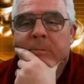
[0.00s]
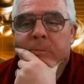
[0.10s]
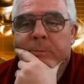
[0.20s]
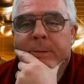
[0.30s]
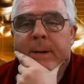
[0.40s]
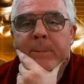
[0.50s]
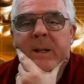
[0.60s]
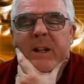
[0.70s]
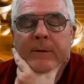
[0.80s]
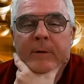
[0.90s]
Bobby
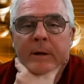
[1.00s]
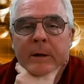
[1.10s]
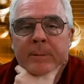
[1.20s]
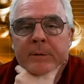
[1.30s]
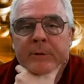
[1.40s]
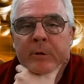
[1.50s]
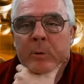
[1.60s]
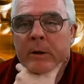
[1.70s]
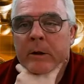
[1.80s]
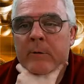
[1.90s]
giving up his
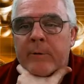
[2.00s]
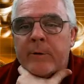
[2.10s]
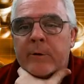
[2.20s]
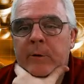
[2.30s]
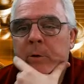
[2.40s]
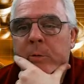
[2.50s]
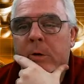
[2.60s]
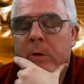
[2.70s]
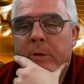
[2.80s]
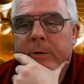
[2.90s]
queen for two
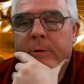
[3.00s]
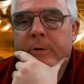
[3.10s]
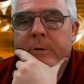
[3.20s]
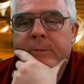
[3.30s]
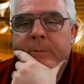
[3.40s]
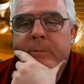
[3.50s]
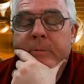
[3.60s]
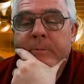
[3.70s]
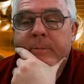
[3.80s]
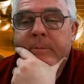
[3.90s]
rooks.
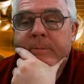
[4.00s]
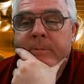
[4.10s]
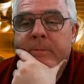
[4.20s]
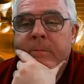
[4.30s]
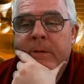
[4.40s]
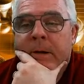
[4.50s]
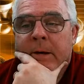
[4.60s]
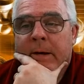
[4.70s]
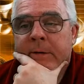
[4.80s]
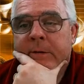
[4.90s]

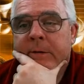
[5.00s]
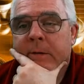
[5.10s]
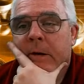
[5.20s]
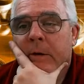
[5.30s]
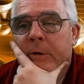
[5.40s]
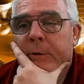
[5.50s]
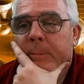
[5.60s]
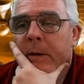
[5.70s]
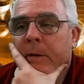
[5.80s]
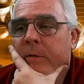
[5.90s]
I did not
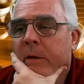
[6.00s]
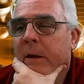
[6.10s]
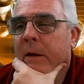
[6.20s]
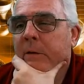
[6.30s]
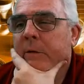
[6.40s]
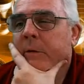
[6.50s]
expect that.